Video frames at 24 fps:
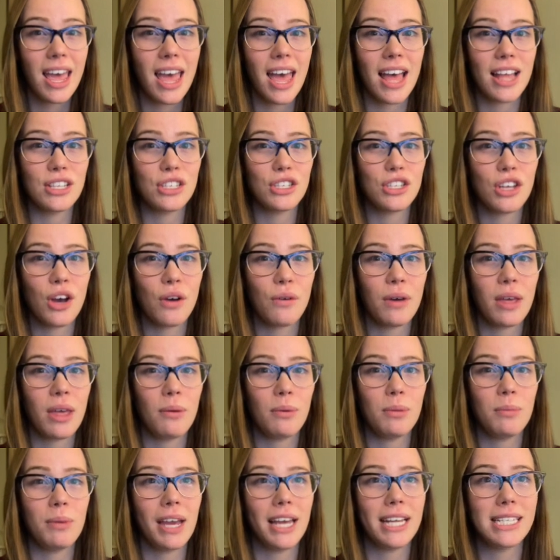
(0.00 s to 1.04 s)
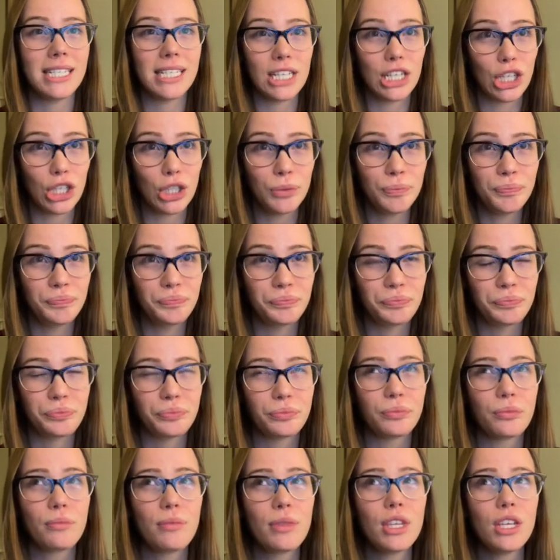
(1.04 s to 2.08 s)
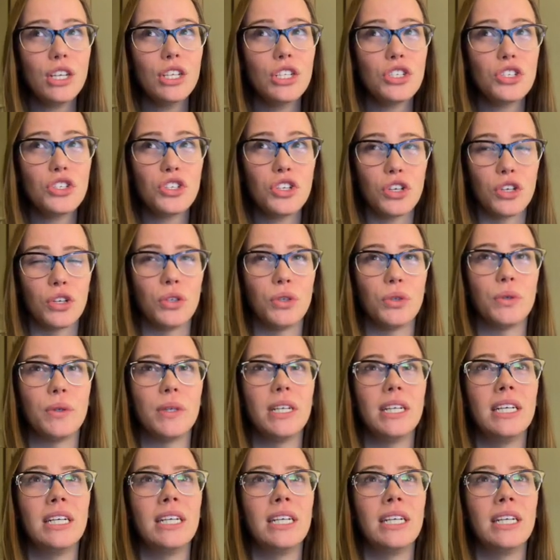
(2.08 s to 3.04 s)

and so it would be ideal to